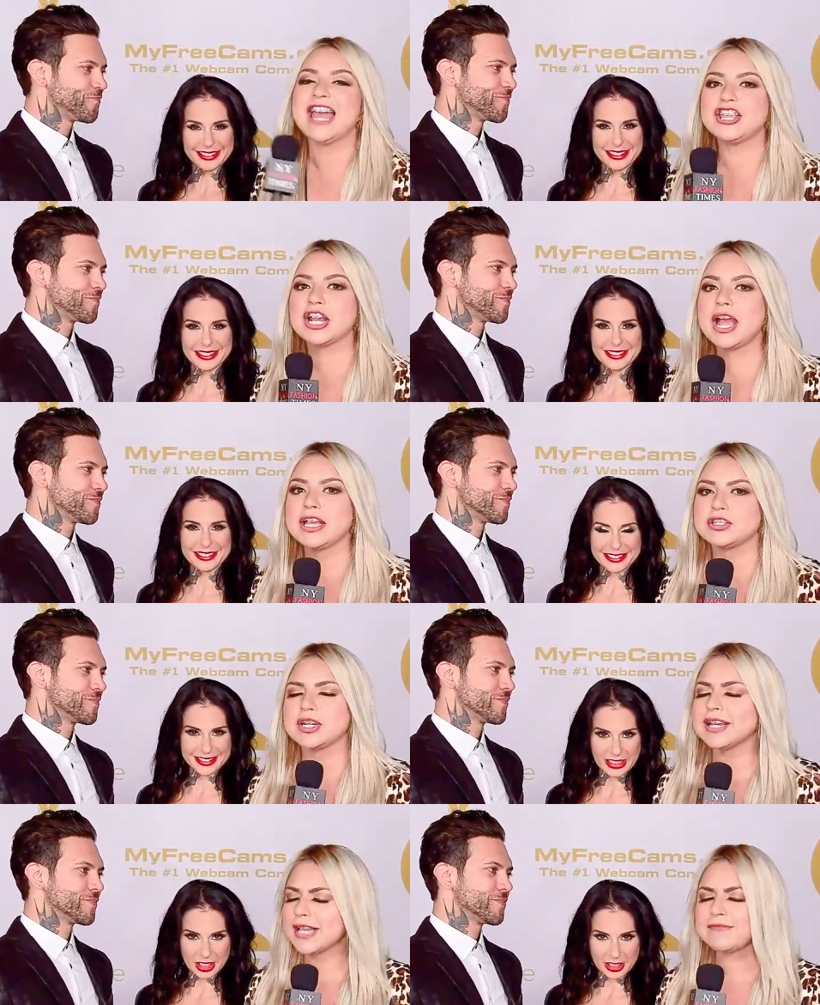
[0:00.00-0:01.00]
Speaker 1: And you
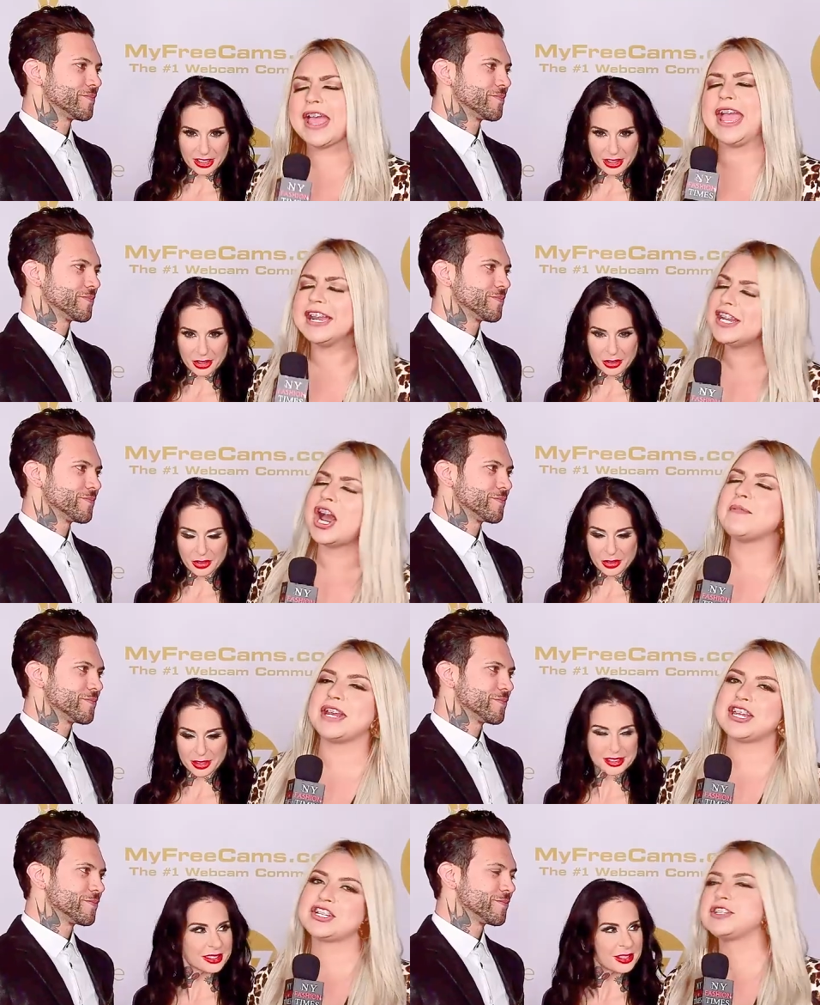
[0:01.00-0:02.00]
guys have any
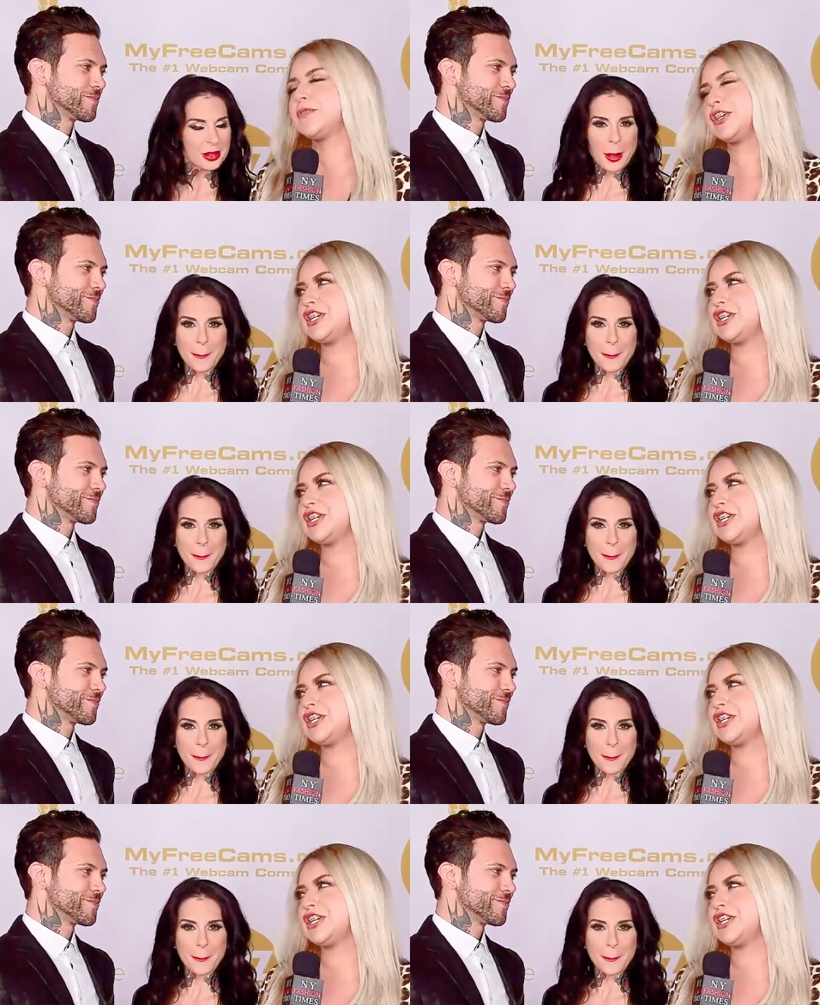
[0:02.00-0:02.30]
nominations for